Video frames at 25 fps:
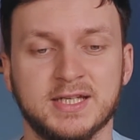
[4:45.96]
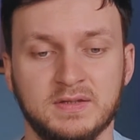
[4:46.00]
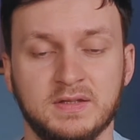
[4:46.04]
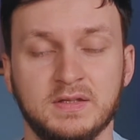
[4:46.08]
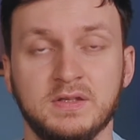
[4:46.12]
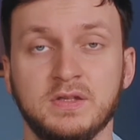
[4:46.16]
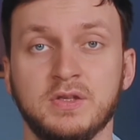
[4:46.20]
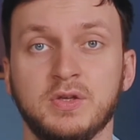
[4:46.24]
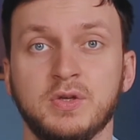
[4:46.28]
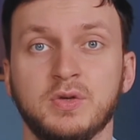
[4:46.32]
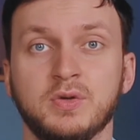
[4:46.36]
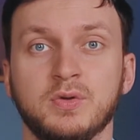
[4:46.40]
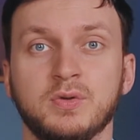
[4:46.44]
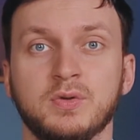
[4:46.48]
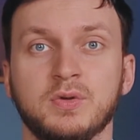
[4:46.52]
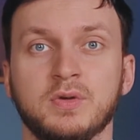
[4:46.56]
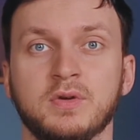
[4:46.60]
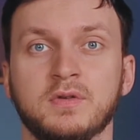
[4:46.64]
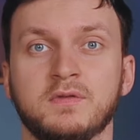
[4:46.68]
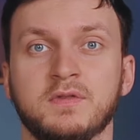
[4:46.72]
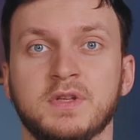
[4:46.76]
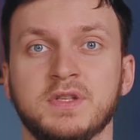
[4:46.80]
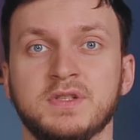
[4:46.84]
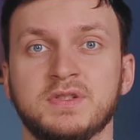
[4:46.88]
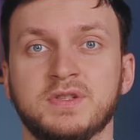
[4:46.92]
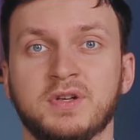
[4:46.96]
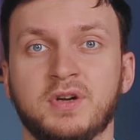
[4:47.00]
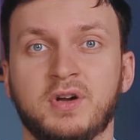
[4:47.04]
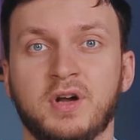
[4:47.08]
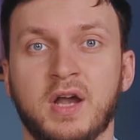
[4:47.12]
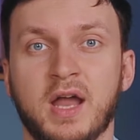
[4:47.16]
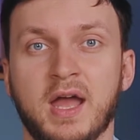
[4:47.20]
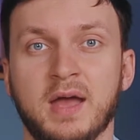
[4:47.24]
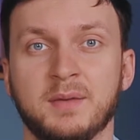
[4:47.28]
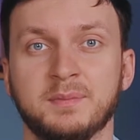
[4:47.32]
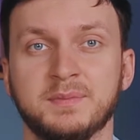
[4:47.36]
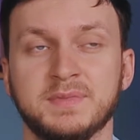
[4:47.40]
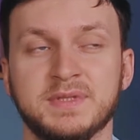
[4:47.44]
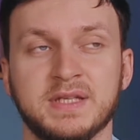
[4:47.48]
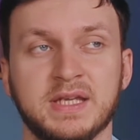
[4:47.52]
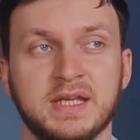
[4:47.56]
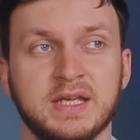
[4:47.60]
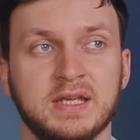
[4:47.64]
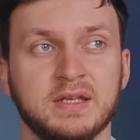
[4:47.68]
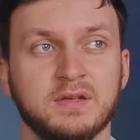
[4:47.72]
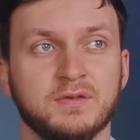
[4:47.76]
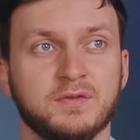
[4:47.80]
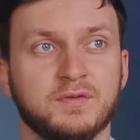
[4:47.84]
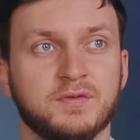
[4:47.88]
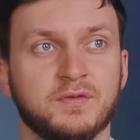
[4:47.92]
The new Ventura
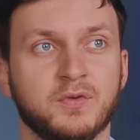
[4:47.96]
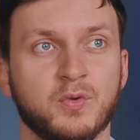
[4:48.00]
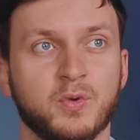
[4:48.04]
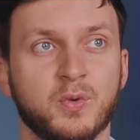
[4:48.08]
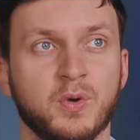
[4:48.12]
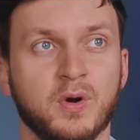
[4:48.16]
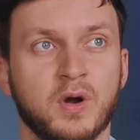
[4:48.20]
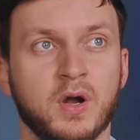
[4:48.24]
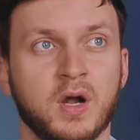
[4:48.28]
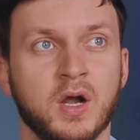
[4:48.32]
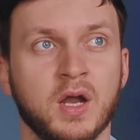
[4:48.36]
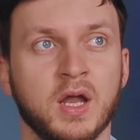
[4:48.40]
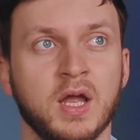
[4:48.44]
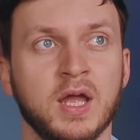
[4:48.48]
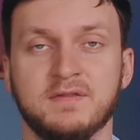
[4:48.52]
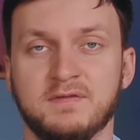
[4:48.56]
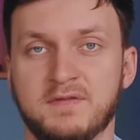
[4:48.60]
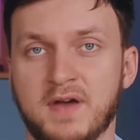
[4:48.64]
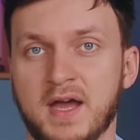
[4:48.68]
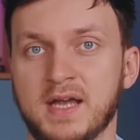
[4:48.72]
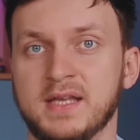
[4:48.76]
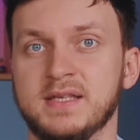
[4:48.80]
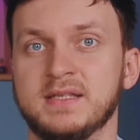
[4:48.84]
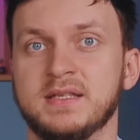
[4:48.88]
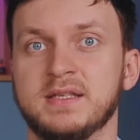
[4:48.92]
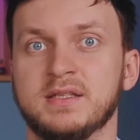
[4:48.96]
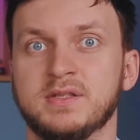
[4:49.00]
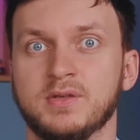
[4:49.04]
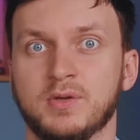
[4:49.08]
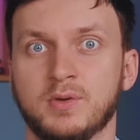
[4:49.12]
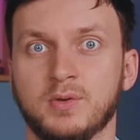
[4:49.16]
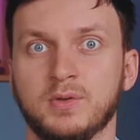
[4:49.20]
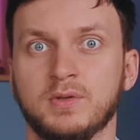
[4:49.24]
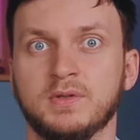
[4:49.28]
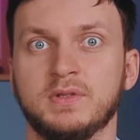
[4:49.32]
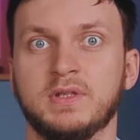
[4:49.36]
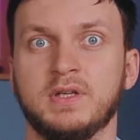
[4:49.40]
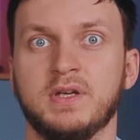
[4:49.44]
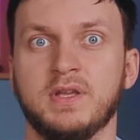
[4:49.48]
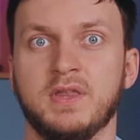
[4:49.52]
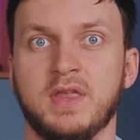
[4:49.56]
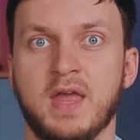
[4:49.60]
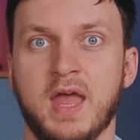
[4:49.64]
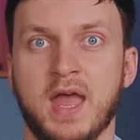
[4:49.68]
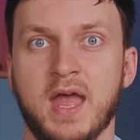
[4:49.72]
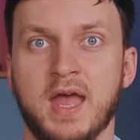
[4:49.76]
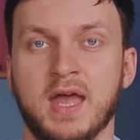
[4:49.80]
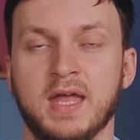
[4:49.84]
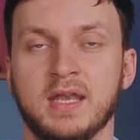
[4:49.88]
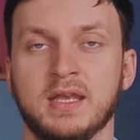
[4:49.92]
update for devices older
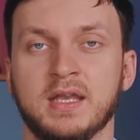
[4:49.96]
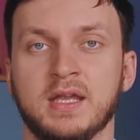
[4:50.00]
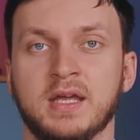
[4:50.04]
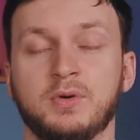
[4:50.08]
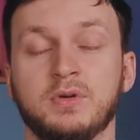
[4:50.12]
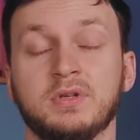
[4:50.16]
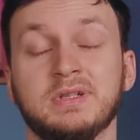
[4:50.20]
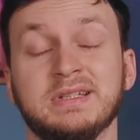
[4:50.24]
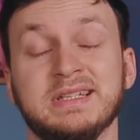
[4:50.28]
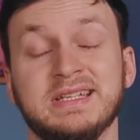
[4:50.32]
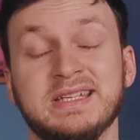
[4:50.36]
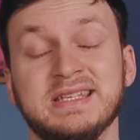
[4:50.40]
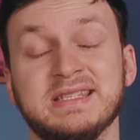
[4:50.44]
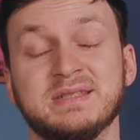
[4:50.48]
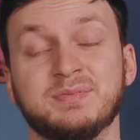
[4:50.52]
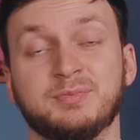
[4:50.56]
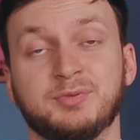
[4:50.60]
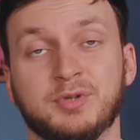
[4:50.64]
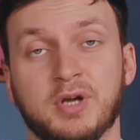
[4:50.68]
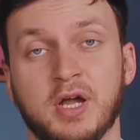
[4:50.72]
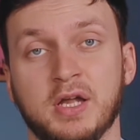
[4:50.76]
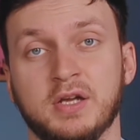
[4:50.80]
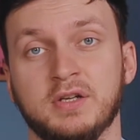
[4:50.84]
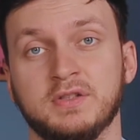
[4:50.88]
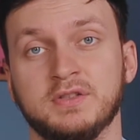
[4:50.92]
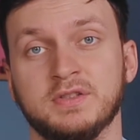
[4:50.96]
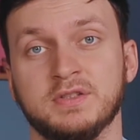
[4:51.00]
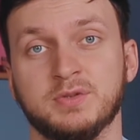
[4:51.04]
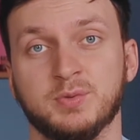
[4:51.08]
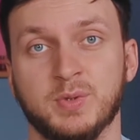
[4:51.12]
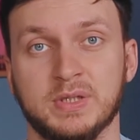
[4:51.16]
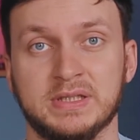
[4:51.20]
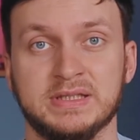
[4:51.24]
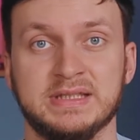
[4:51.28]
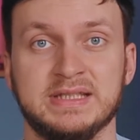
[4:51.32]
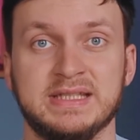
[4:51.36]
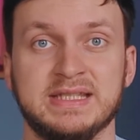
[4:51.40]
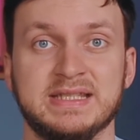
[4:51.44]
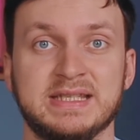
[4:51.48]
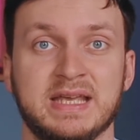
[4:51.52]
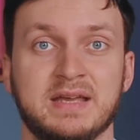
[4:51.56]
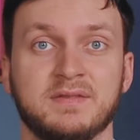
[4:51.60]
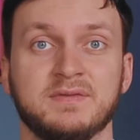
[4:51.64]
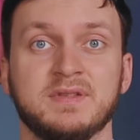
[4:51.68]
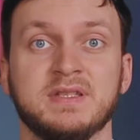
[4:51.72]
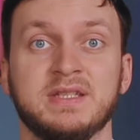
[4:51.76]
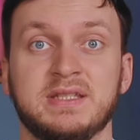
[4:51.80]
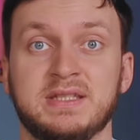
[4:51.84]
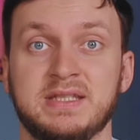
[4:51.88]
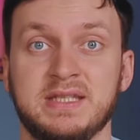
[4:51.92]
than or released prior to
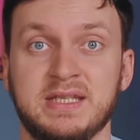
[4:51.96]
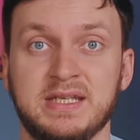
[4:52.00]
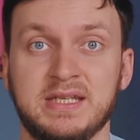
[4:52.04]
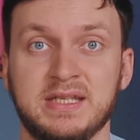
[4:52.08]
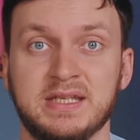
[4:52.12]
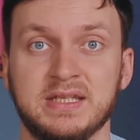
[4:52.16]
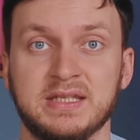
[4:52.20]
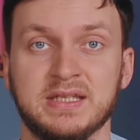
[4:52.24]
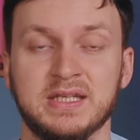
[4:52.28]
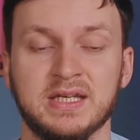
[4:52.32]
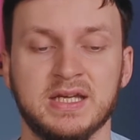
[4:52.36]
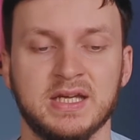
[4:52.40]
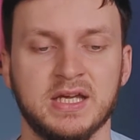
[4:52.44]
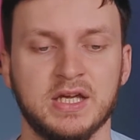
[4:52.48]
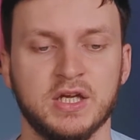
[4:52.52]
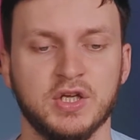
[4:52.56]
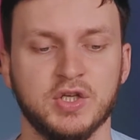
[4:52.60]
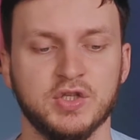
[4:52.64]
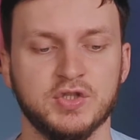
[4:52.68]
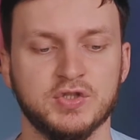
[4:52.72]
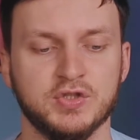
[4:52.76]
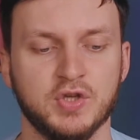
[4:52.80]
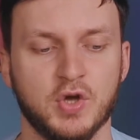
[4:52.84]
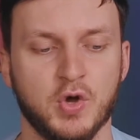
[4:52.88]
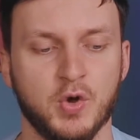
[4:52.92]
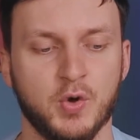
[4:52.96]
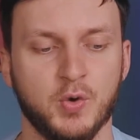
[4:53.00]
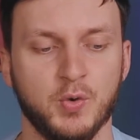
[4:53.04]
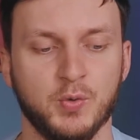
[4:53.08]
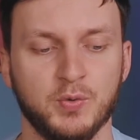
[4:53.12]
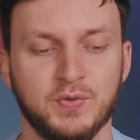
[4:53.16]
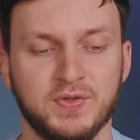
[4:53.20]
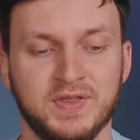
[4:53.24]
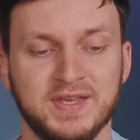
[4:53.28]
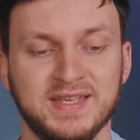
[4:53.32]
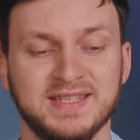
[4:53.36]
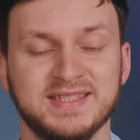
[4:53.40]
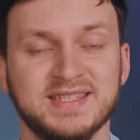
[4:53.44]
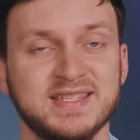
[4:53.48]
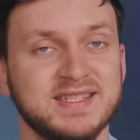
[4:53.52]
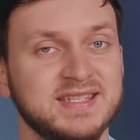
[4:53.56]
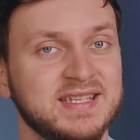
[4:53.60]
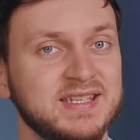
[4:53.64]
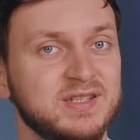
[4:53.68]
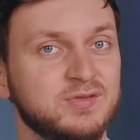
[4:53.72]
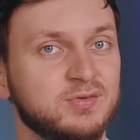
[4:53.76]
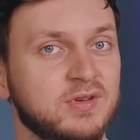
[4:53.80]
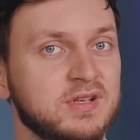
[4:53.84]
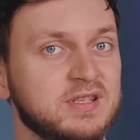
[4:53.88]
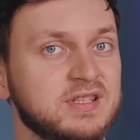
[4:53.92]
2017. So, this is
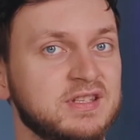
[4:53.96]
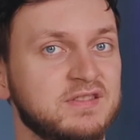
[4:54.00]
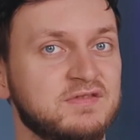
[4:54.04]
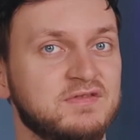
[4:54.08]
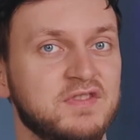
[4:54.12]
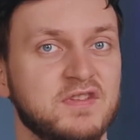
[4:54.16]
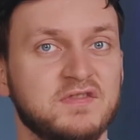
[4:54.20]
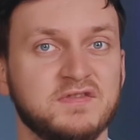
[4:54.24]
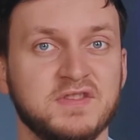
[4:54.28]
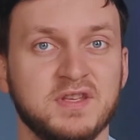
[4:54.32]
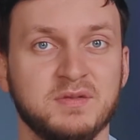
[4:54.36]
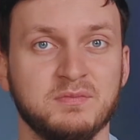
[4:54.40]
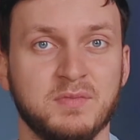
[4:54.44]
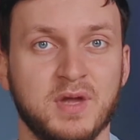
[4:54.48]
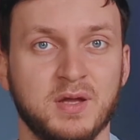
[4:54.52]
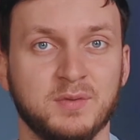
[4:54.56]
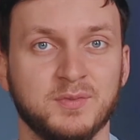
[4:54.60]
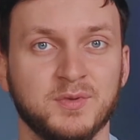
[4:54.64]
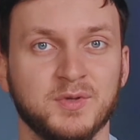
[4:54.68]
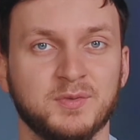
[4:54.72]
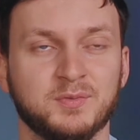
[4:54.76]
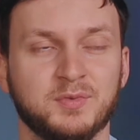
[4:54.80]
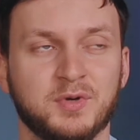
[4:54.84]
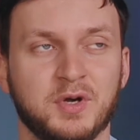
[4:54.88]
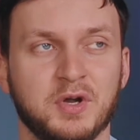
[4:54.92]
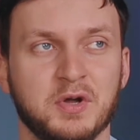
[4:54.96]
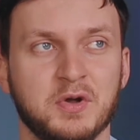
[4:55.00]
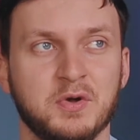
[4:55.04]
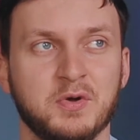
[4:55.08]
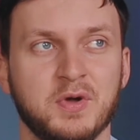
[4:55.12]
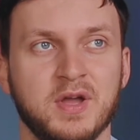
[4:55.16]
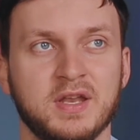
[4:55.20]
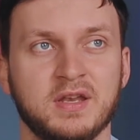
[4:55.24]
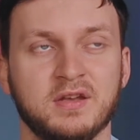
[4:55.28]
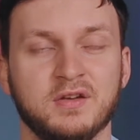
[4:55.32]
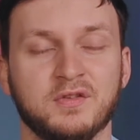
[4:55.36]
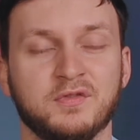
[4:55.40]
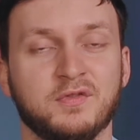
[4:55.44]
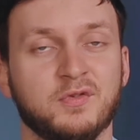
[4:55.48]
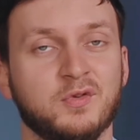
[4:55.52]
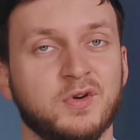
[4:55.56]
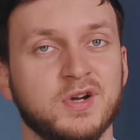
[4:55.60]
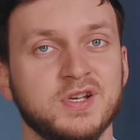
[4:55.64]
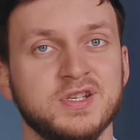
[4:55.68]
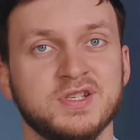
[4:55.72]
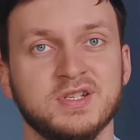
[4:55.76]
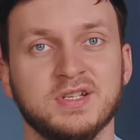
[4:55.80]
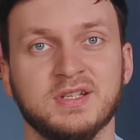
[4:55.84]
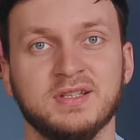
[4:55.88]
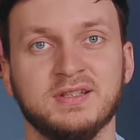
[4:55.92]
a 2015 MacBook Pro and
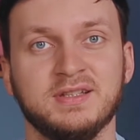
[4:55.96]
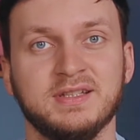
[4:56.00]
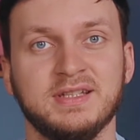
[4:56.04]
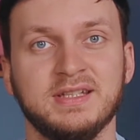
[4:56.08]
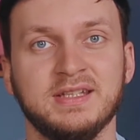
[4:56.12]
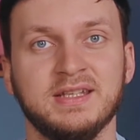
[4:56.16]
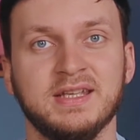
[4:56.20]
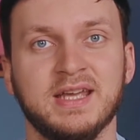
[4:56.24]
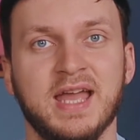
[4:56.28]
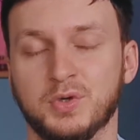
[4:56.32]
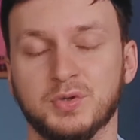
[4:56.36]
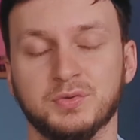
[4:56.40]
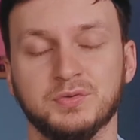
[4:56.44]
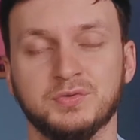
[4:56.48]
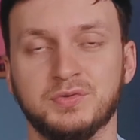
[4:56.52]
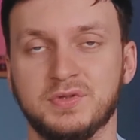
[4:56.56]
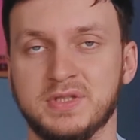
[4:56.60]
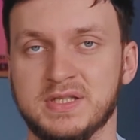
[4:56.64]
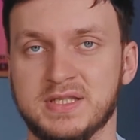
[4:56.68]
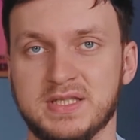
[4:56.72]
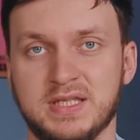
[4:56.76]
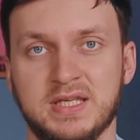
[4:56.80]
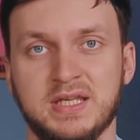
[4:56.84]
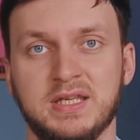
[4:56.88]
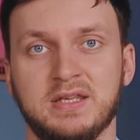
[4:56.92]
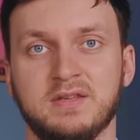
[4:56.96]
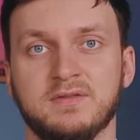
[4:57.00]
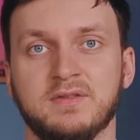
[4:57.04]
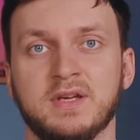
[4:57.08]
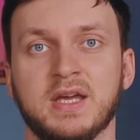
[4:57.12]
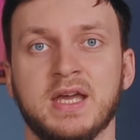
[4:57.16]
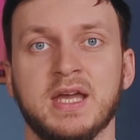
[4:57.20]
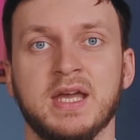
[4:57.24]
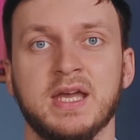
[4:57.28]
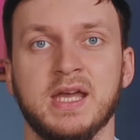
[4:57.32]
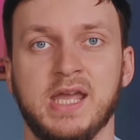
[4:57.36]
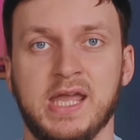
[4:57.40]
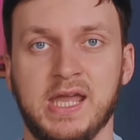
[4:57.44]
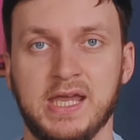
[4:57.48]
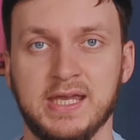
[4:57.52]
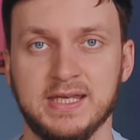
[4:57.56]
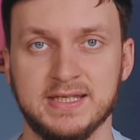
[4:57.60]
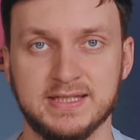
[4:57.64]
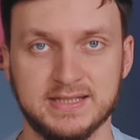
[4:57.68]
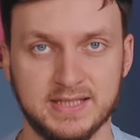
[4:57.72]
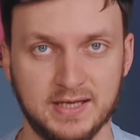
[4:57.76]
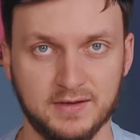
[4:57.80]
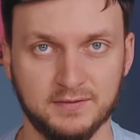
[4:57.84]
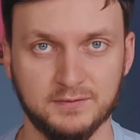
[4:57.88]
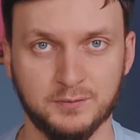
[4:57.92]
unfortunately won't receive a
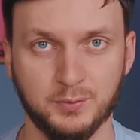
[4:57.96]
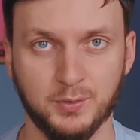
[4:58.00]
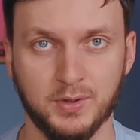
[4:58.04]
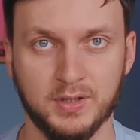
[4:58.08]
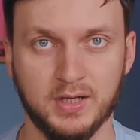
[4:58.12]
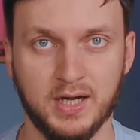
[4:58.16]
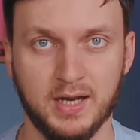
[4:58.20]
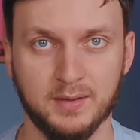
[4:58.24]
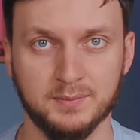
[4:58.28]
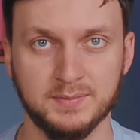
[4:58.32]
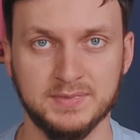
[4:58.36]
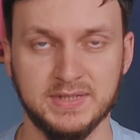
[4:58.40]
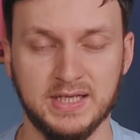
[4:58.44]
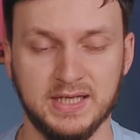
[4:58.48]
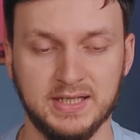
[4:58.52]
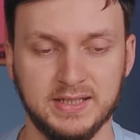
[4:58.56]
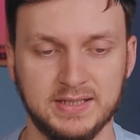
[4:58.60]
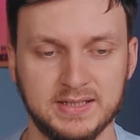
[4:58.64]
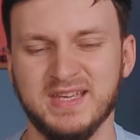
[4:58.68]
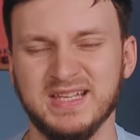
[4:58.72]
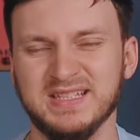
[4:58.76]
software update.